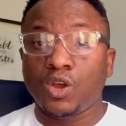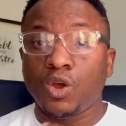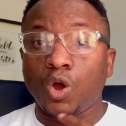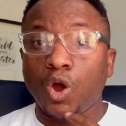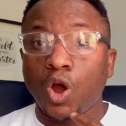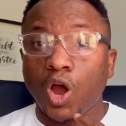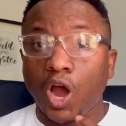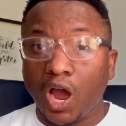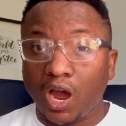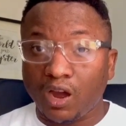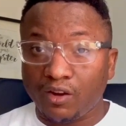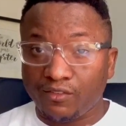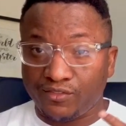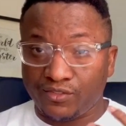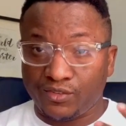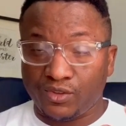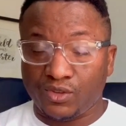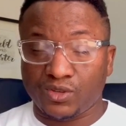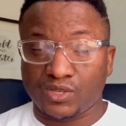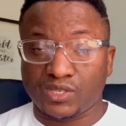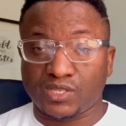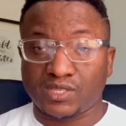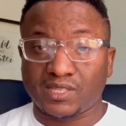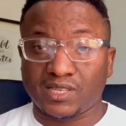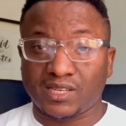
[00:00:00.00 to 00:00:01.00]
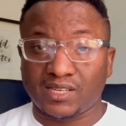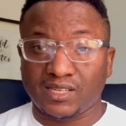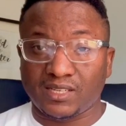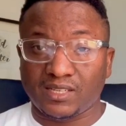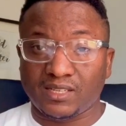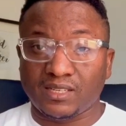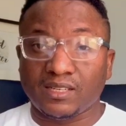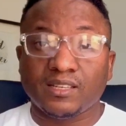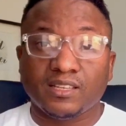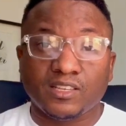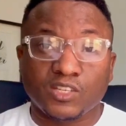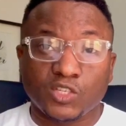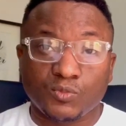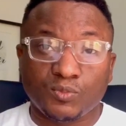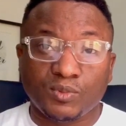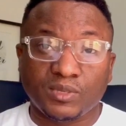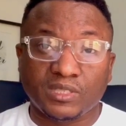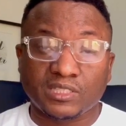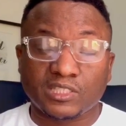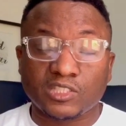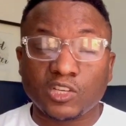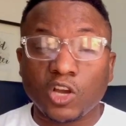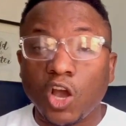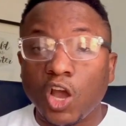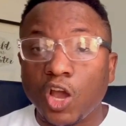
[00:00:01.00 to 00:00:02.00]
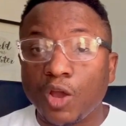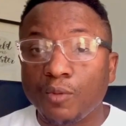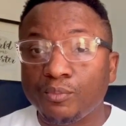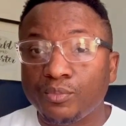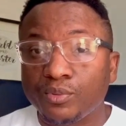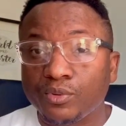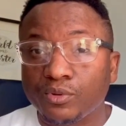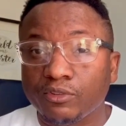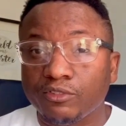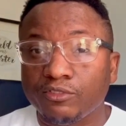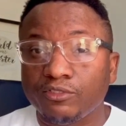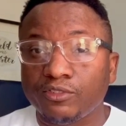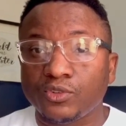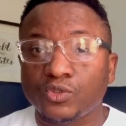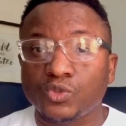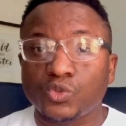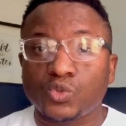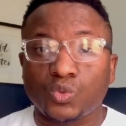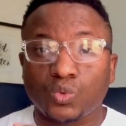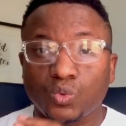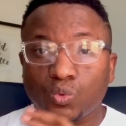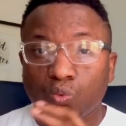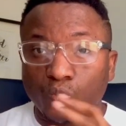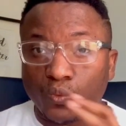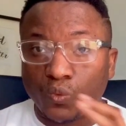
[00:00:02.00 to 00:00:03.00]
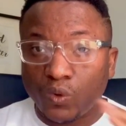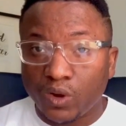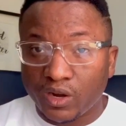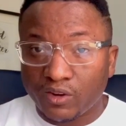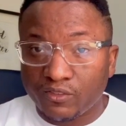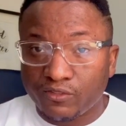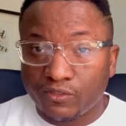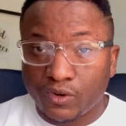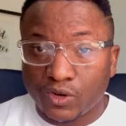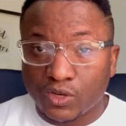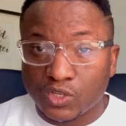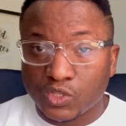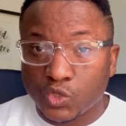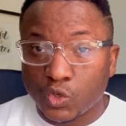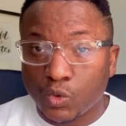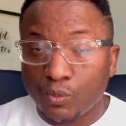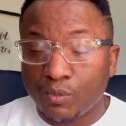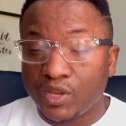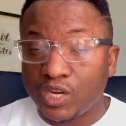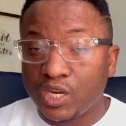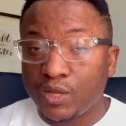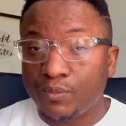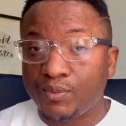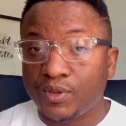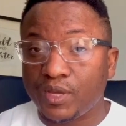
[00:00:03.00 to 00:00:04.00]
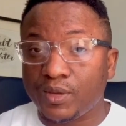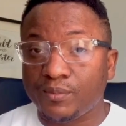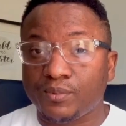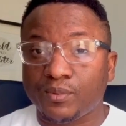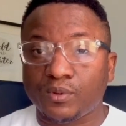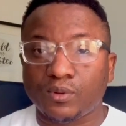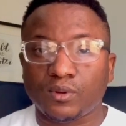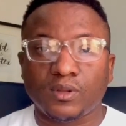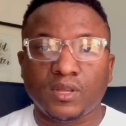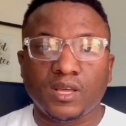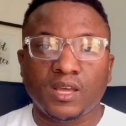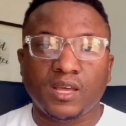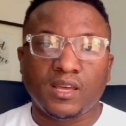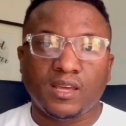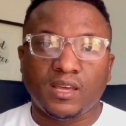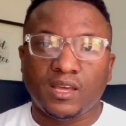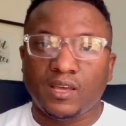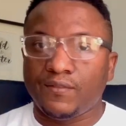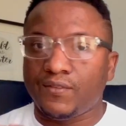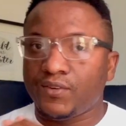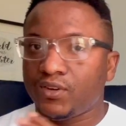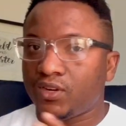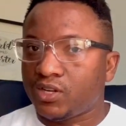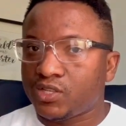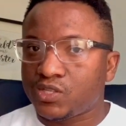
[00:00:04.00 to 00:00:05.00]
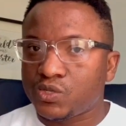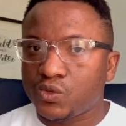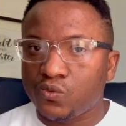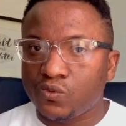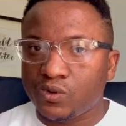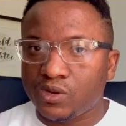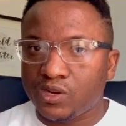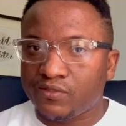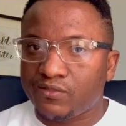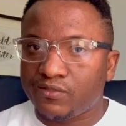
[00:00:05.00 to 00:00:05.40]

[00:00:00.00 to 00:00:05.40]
of your study. It's been time proven to work for so many people. If it doesn't work for